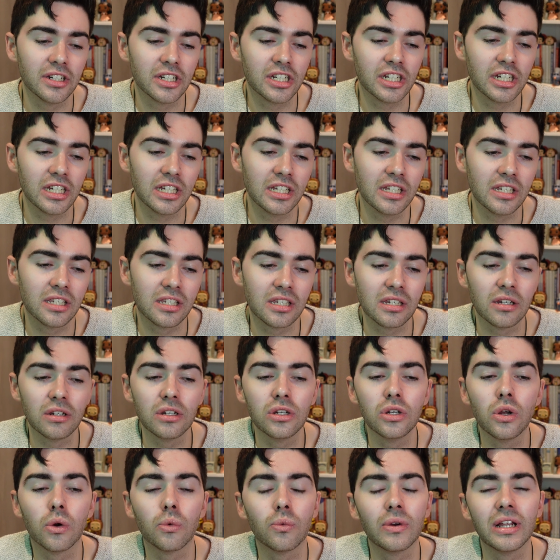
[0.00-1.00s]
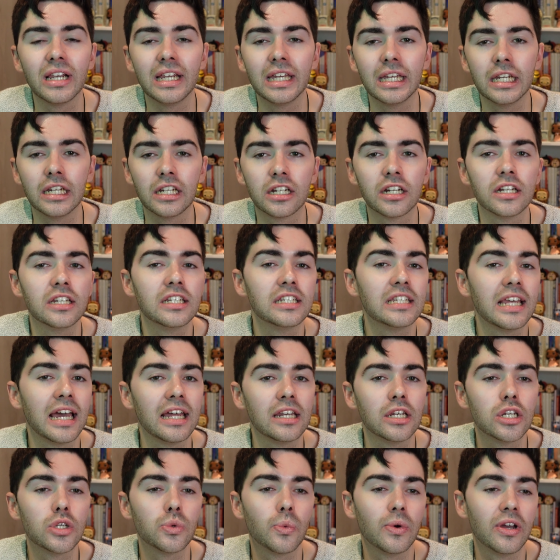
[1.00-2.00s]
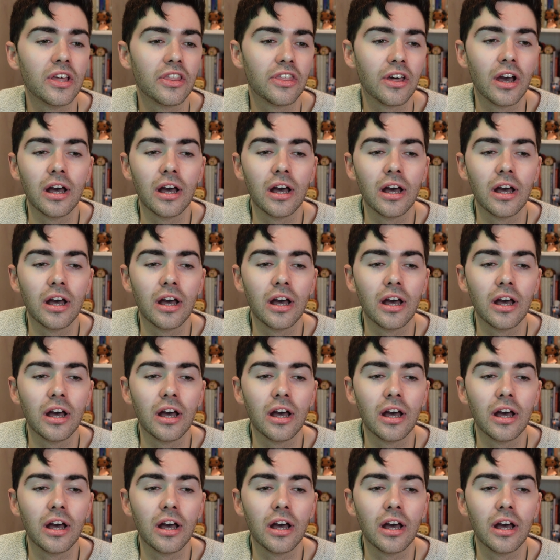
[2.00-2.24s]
she's not really content with